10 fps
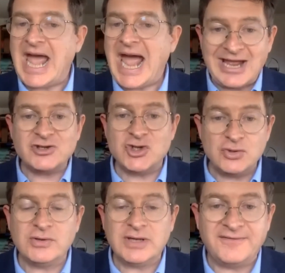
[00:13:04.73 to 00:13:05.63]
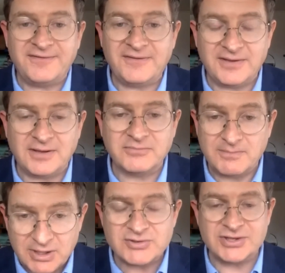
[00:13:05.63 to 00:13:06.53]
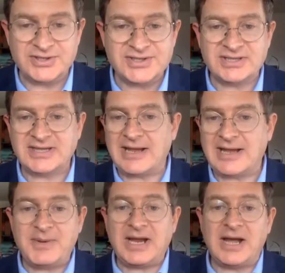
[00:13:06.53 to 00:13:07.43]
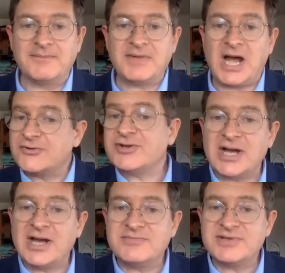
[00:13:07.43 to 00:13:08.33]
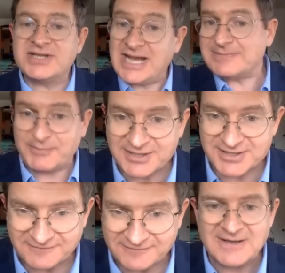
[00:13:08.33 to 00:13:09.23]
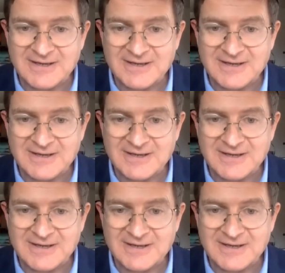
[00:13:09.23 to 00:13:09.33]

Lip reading: and you give them computers, then they become 100 times less productive,